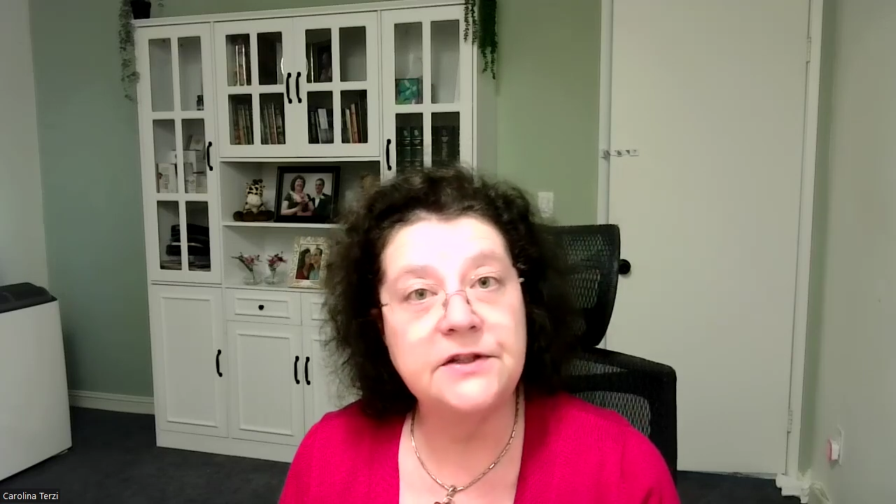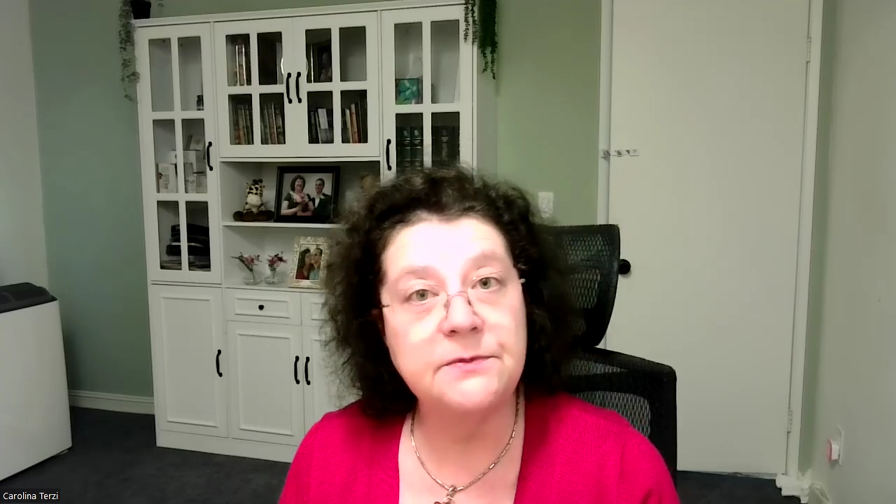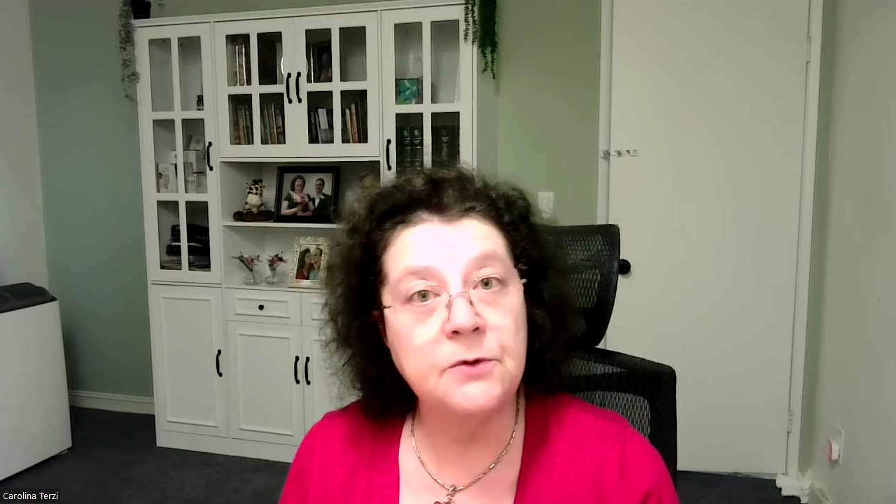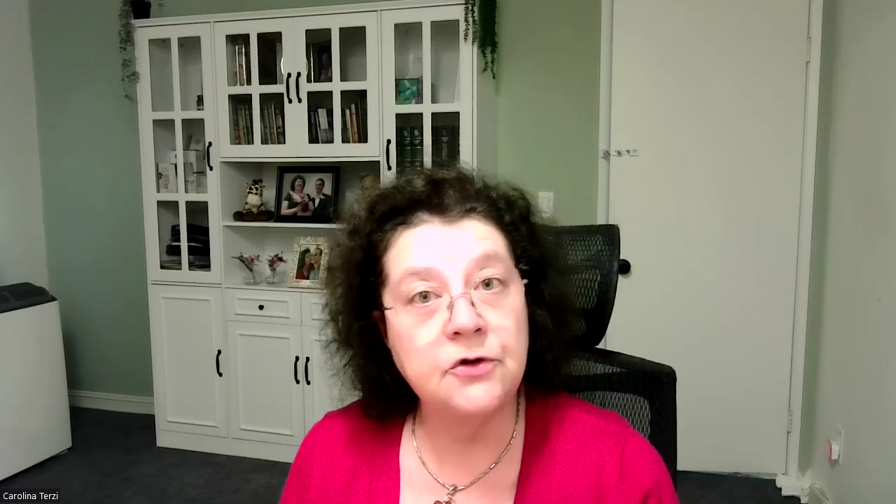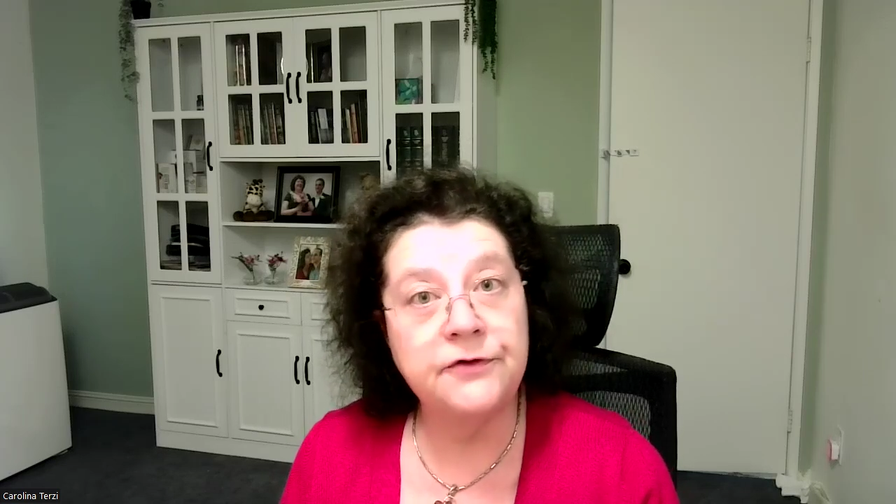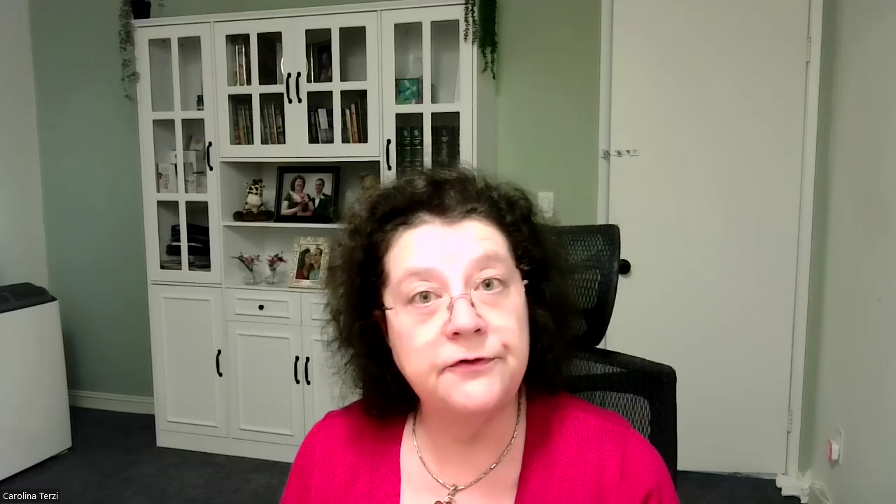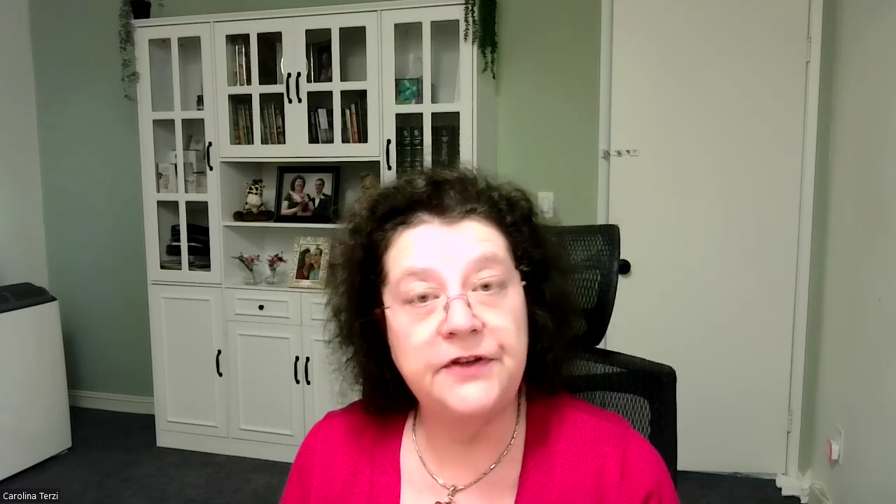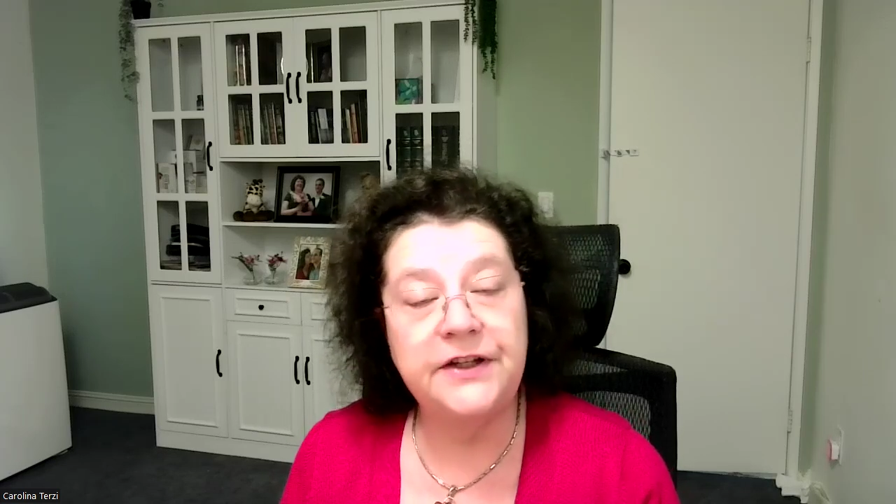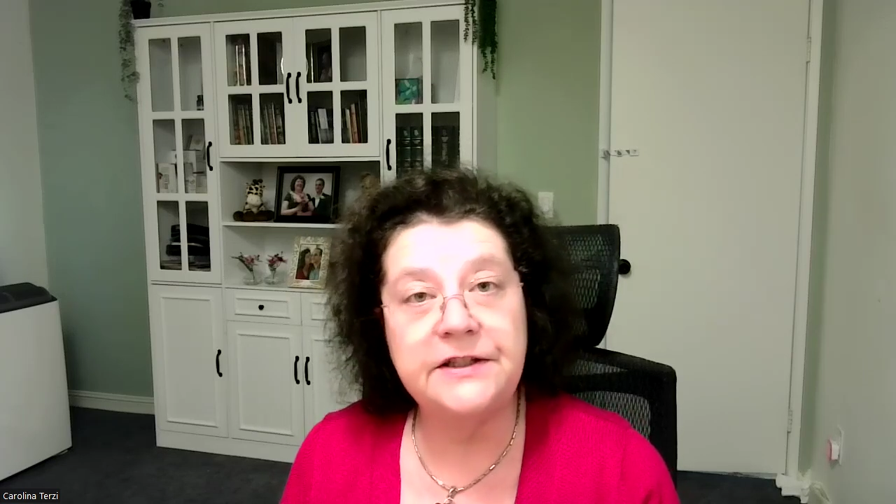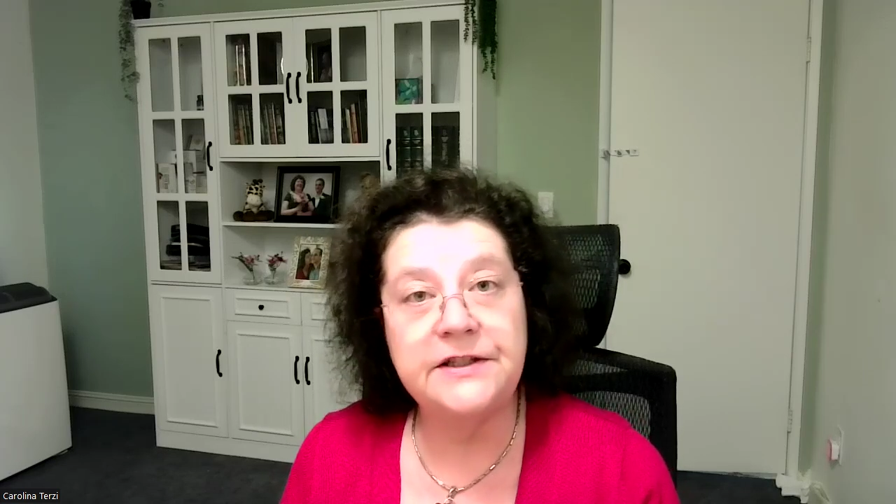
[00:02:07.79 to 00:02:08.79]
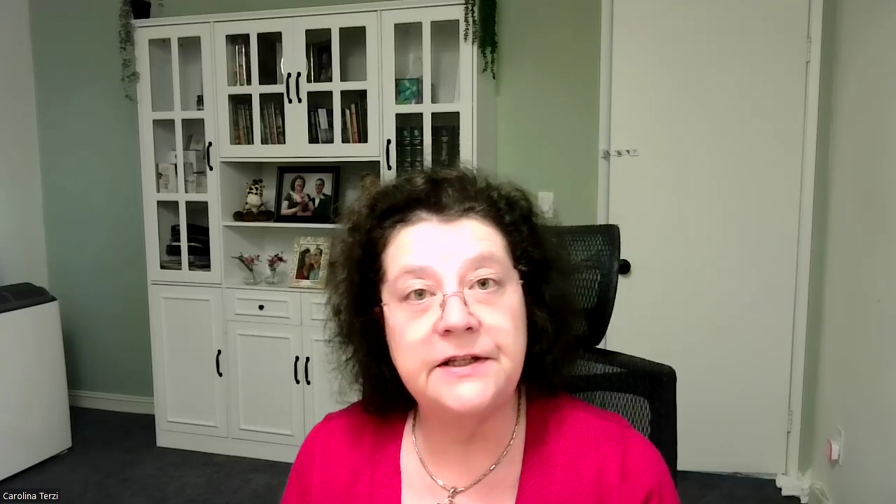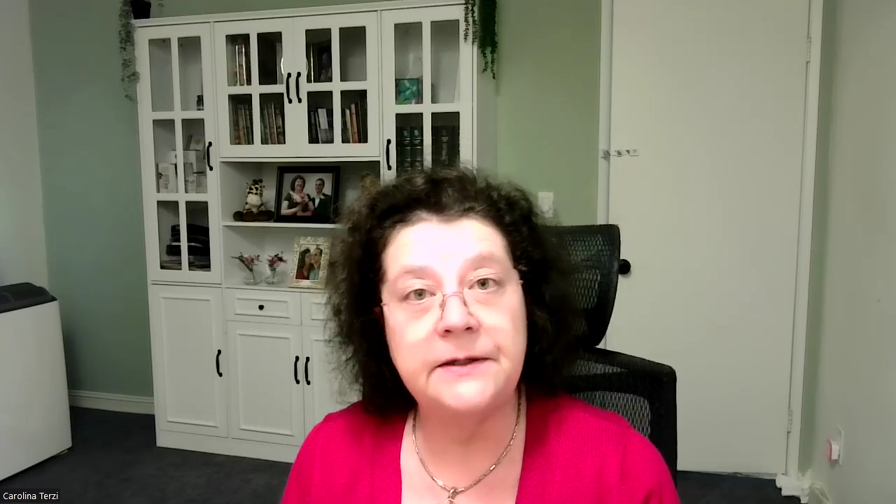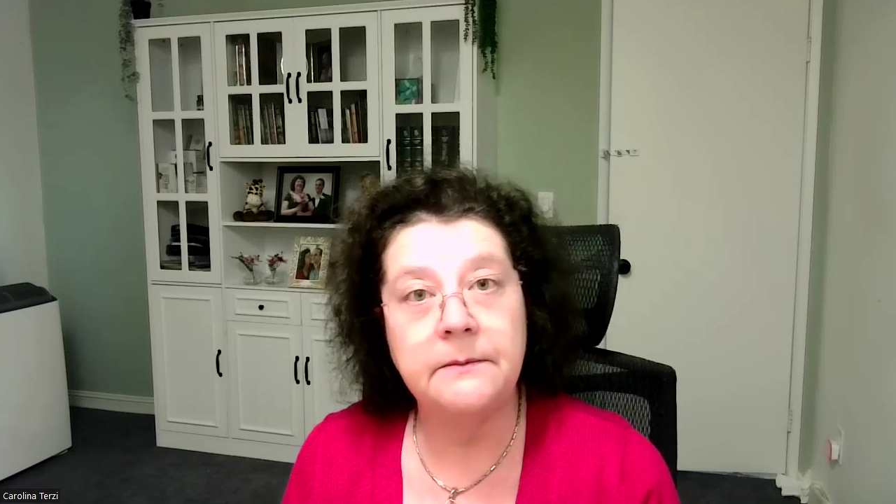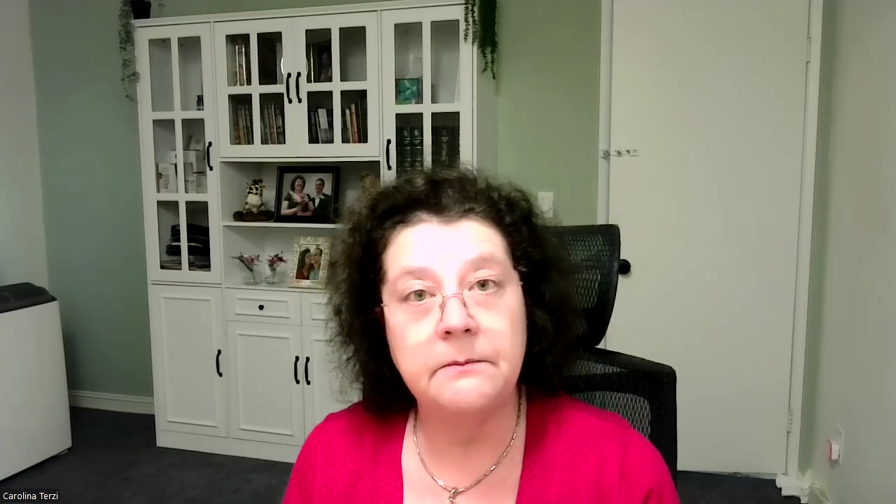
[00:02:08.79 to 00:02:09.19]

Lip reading: is merchant fees.